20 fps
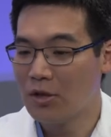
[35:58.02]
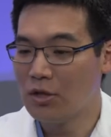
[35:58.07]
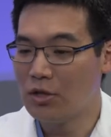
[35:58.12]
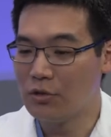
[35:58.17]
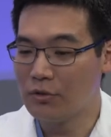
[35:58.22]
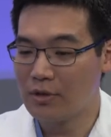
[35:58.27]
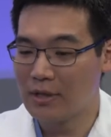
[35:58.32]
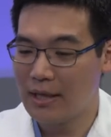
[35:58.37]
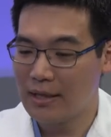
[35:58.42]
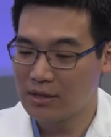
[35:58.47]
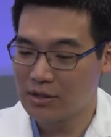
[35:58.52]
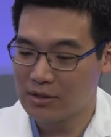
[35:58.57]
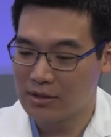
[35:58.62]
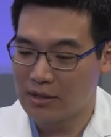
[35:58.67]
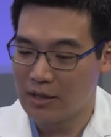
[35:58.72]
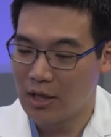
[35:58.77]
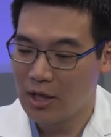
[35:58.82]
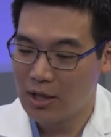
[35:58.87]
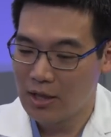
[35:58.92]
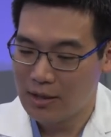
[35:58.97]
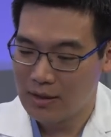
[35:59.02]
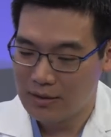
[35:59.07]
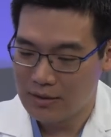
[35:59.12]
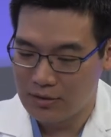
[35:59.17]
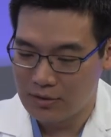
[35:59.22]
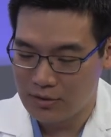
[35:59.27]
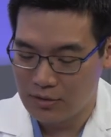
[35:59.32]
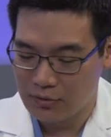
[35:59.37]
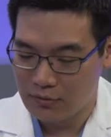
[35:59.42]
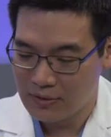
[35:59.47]
You can actually
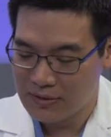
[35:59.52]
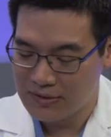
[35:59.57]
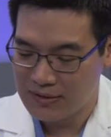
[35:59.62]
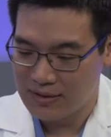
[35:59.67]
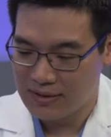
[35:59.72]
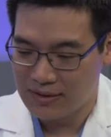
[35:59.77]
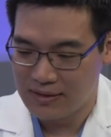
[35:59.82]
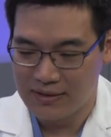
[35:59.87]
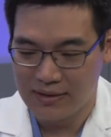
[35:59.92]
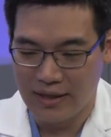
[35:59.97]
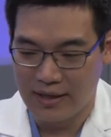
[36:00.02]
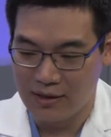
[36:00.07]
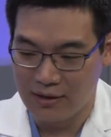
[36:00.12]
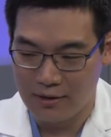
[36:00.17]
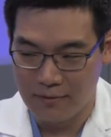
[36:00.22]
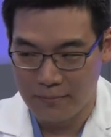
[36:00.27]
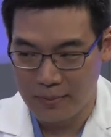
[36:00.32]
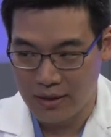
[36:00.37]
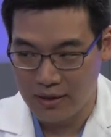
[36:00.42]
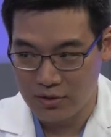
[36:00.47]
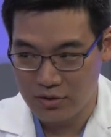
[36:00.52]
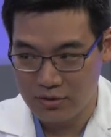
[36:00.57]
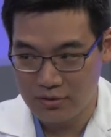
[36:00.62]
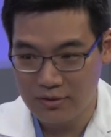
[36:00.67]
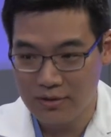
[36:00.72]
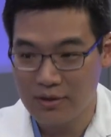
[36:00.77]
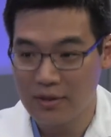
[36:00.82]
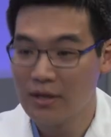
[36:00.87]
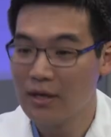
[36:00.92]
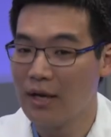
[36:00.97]
do a C T scan on a
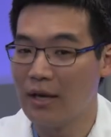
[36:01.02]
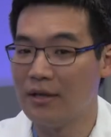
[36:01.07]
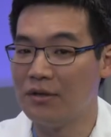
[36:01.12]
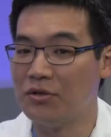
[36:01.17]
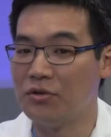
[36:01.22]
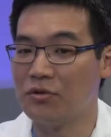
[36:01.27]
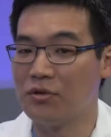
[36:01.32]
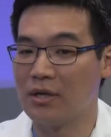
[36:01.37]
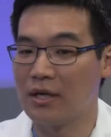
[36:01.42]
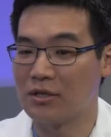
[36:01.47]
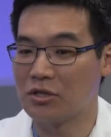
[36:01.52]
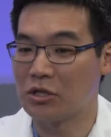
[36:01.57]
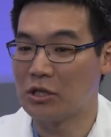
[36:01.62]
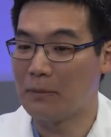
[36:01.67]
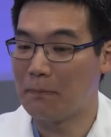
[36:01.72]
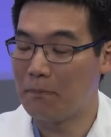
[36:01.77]
patient, and you can actually